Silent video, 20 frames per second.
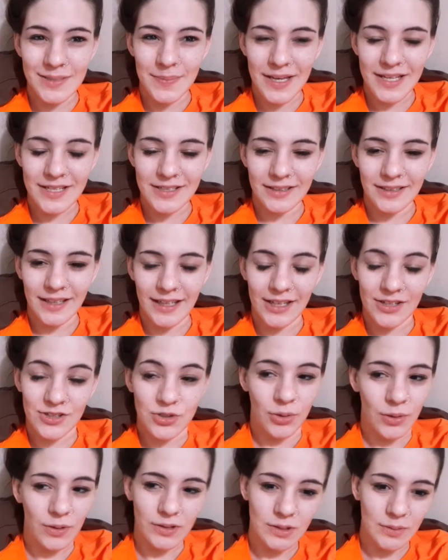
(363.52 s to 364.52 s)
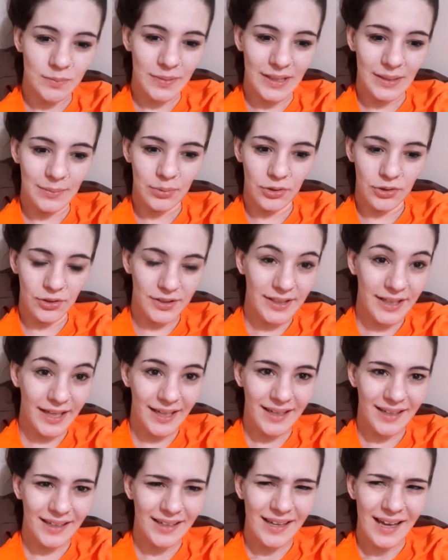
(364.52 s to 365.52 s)
based on like historical people and
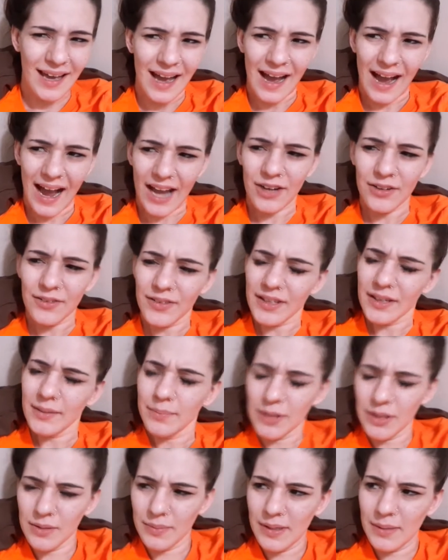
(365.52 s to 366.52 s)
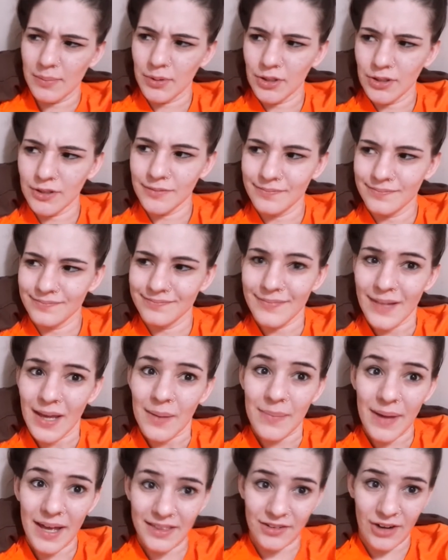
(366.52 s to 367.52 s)
like I don't think book people.
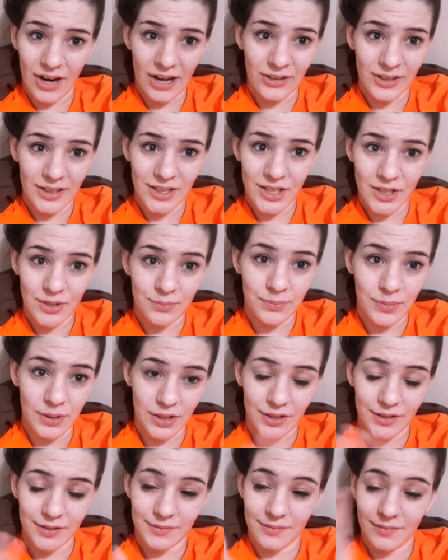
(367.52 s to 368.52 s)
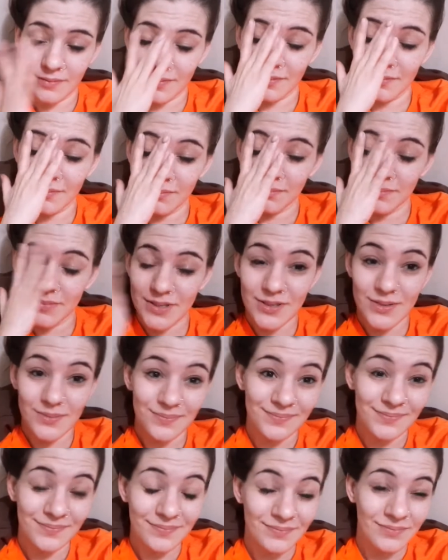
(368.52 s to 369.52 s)
Beth Crowley though, book,
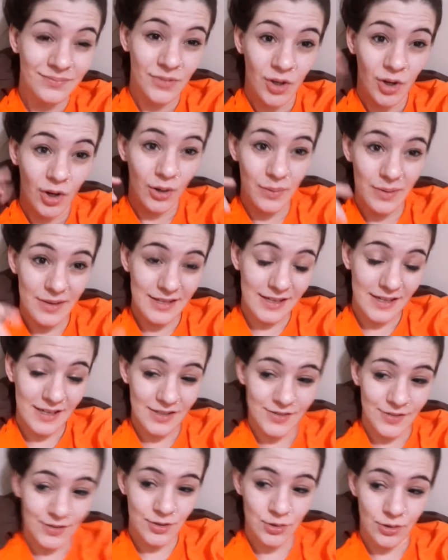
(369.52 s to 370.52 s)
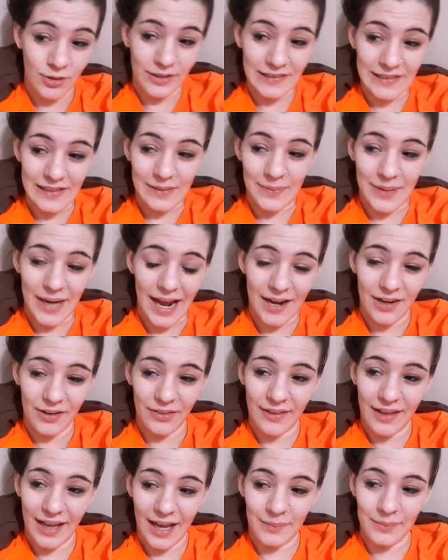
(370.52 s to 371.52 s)
her music is extraordinary, but I don't
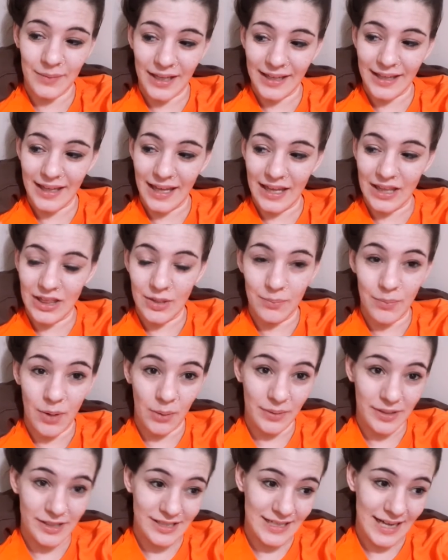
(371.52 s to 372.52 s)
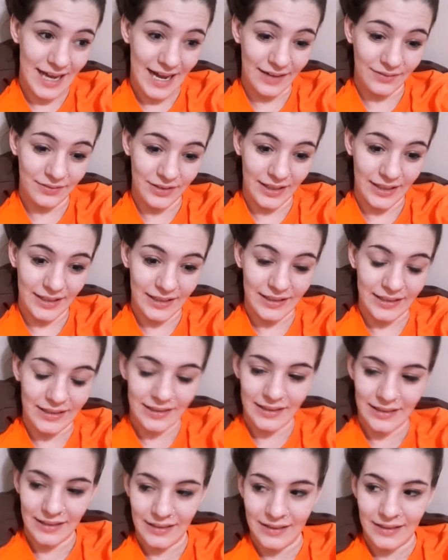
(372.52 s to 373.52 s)
think I'm like in the moment to have like
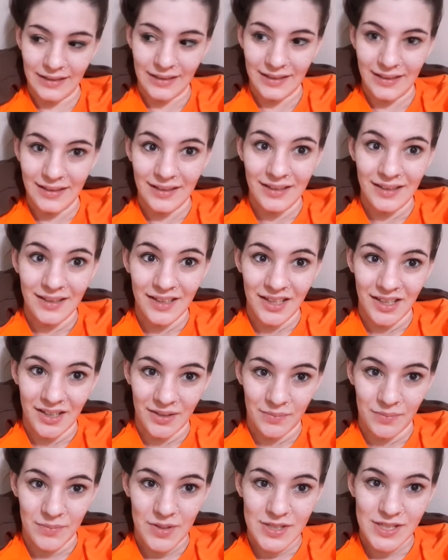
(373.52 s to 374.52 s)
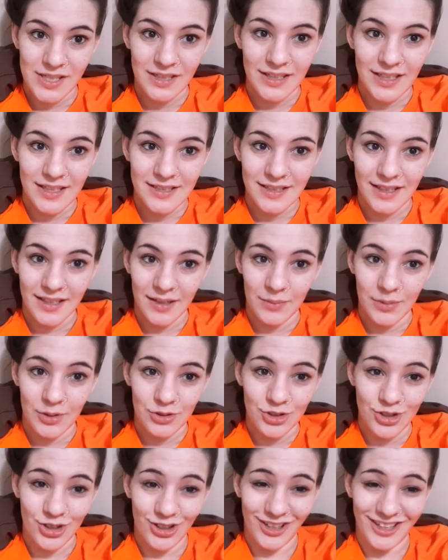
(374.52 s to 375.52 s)
music that's like
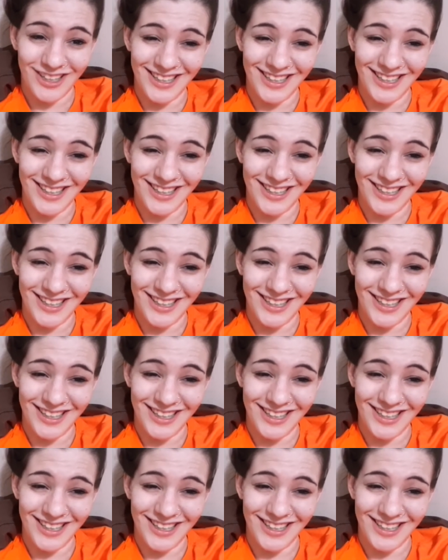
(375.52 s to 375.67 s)
emotional.